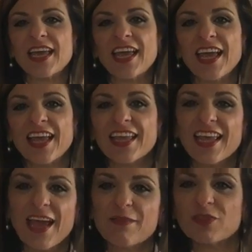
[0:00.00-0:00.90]
yeah,
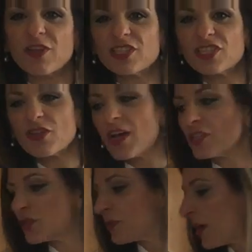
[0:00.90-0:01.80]
so I've just thought
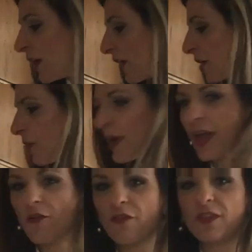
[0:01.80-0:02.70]
I'd do a quick out